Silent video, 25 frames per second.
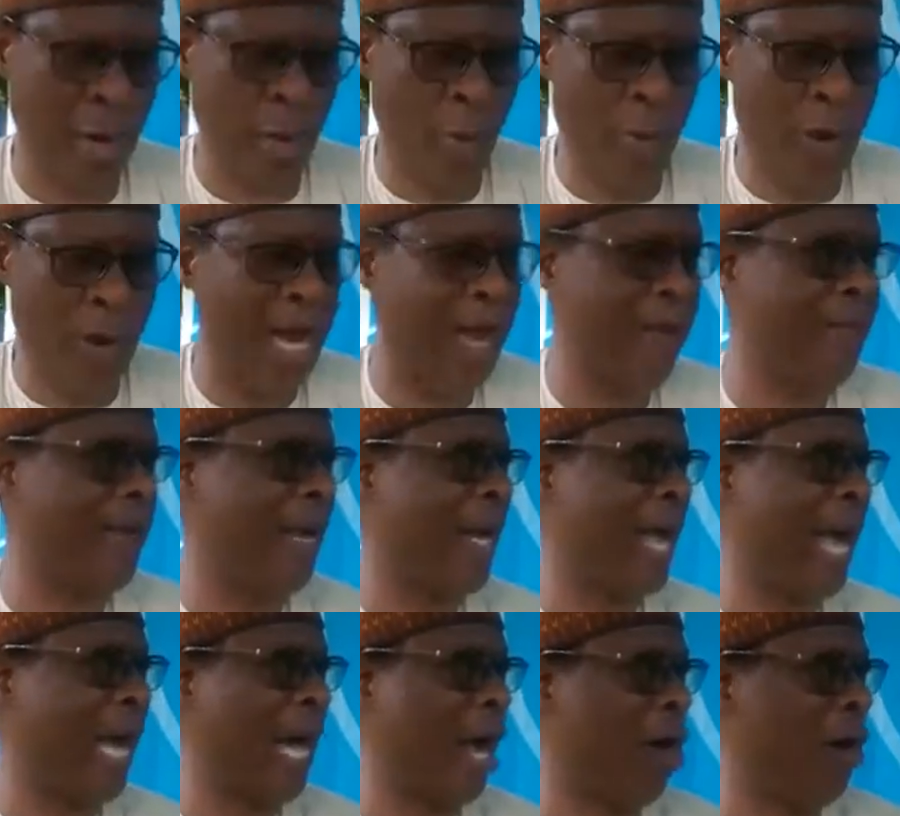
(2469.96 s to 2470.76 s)
will have an
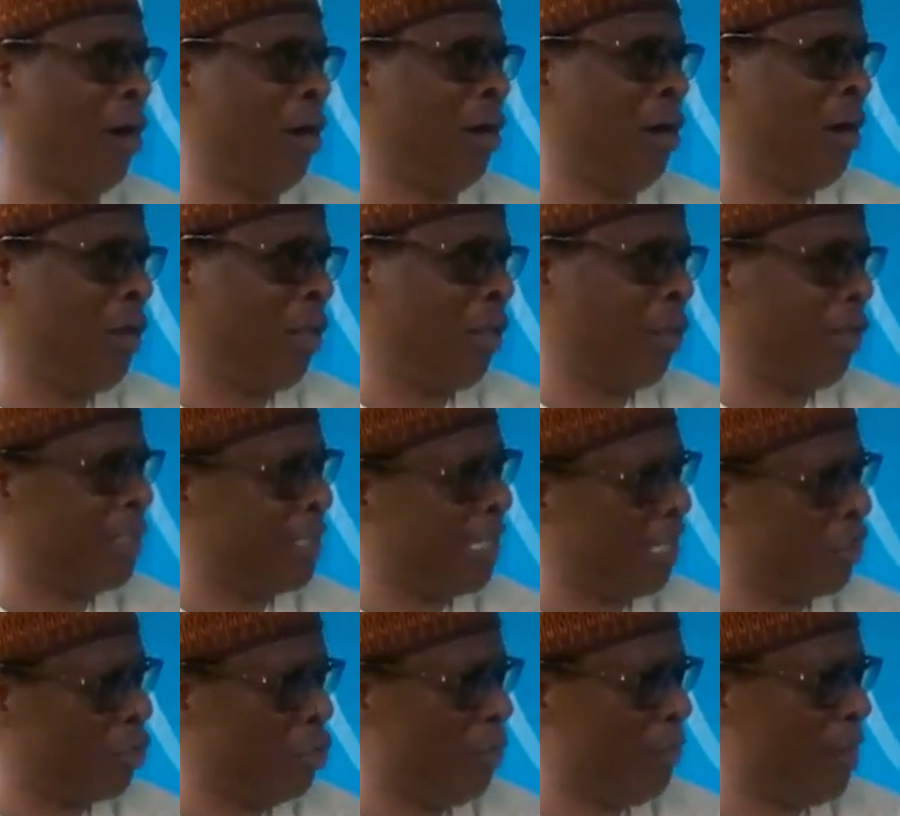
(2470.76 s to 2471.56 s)
account for
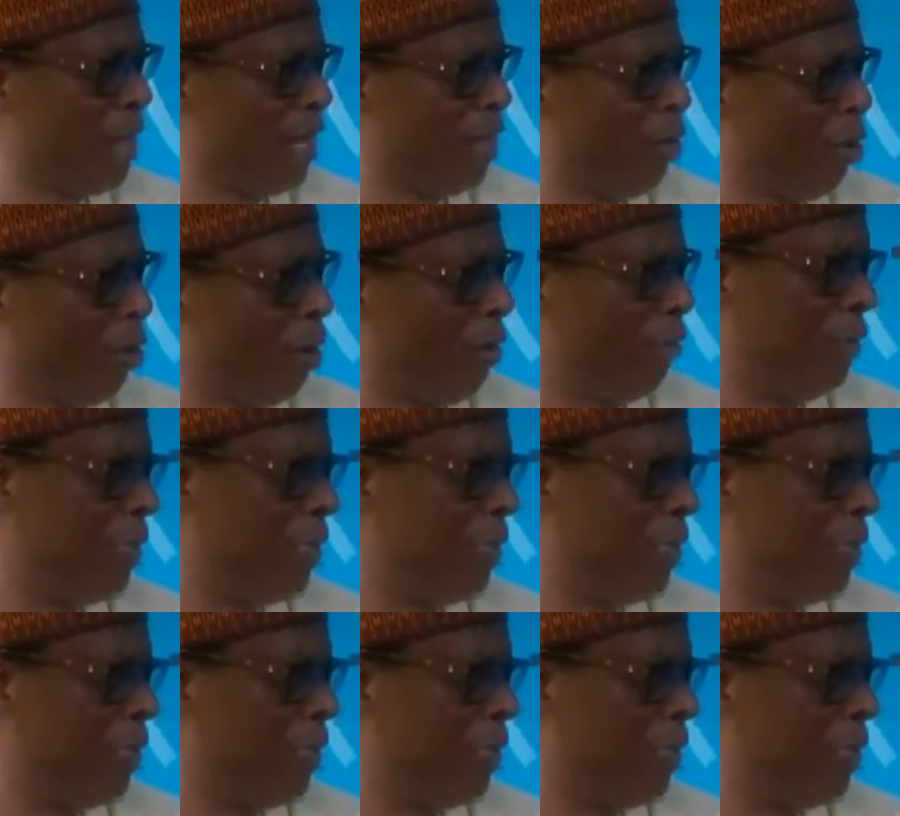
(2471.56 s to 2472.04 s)
settlement of the